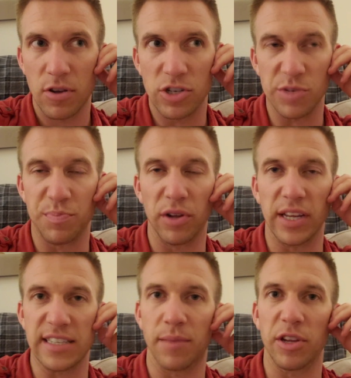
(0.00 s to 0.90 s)
just
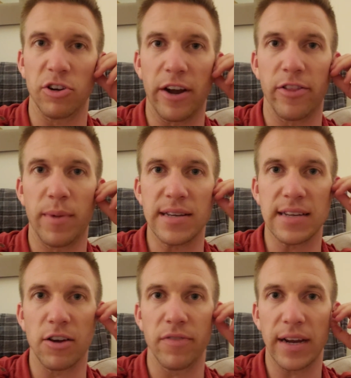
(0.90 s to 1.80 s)
building something greater than
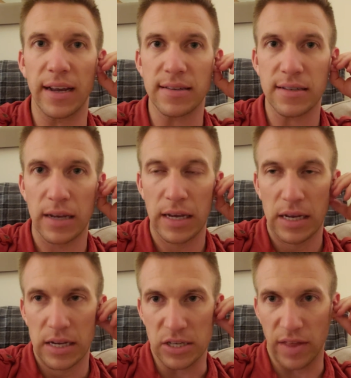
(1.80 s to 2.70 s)
myself, I guess.
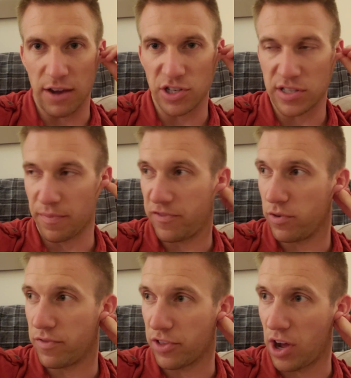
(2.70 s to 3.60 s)
So that was just some
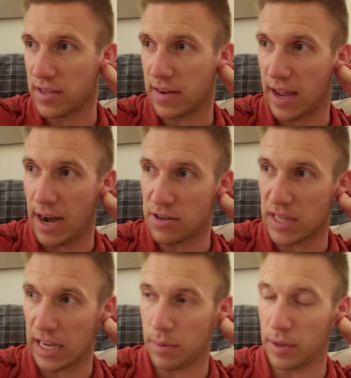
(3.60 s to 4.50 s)
food for thought tonight. I was
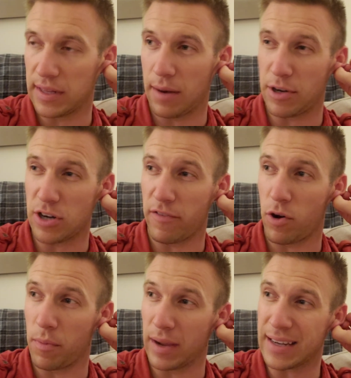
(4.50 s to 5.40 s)
thinking about that on my drive
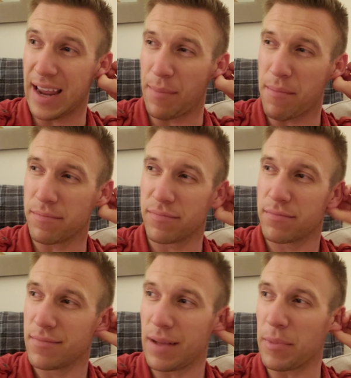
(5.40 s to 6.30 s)
home. I'm like, damn, I'm
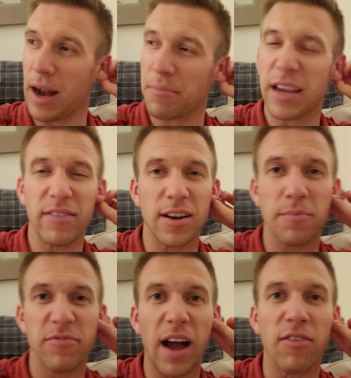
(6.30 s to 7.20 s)
giving
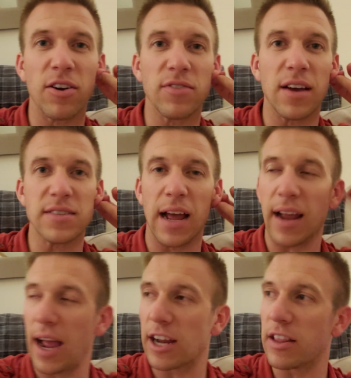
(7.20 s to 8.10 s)
up
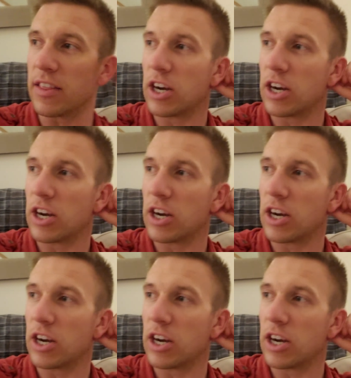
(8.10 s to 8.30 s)
$500,000. I could